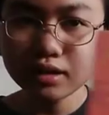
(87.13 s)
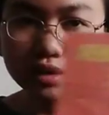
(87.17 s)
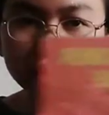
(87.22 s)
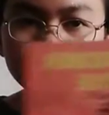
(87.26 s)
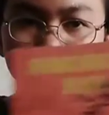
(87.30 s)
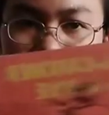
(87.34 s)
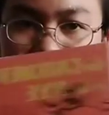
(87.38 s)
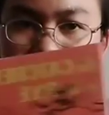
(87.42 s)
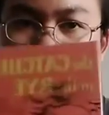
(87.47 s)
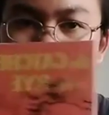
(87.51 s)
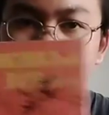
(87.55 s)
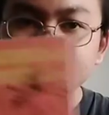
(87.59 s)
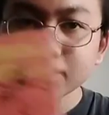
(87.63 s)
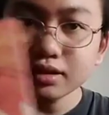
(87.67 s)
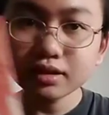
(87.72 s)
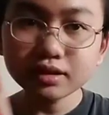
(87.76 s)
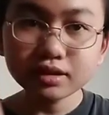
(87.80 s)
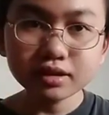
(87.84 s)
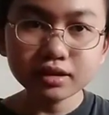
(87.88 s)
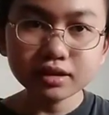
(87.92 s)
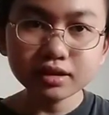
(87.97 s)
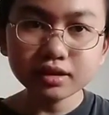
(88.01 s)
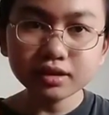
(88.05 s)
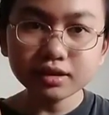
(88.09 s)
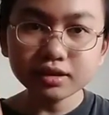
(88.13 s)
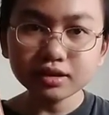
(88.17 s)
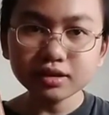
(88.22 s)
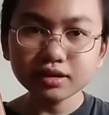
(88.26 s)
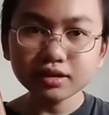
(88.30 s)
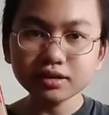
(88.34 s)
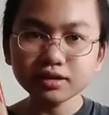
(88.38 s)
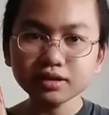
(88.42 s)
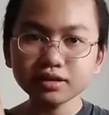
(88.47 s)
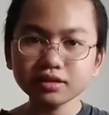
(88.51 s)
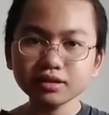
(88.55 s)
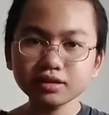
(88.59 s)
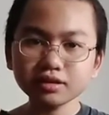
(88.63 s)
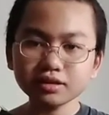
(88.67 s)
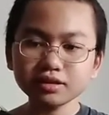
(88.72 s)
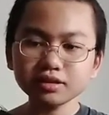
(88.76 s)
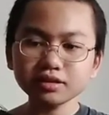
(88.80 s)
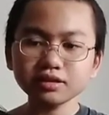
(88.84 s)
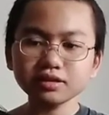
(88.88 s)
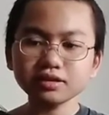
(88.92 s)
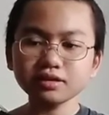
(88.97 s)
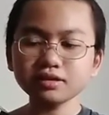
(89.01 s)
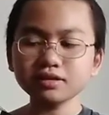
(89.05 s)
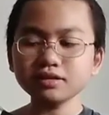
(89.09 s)

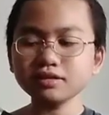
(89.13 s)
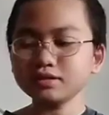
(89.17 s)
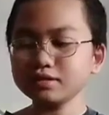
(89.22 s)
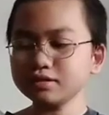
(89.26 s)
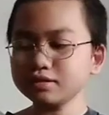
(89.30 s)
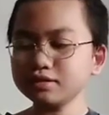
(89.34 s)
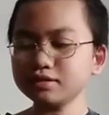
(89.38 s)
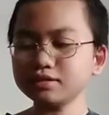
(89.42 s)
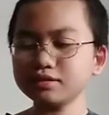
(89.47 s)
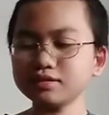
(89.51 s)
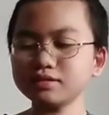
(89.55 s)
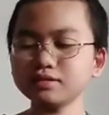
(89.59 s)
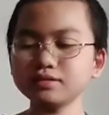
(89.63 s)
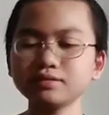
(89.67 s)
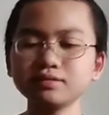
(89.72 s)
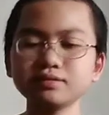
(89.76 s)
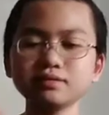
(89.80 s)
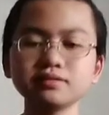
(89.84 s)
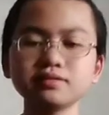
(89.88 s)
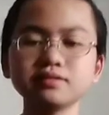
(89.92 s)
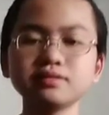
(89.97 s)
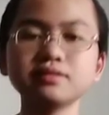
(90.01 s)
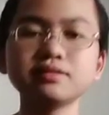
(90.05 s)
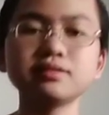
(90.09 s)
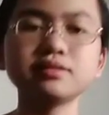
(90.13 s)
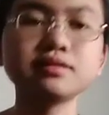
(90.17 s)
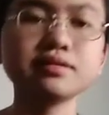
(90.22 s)
No one is speaking in this clip.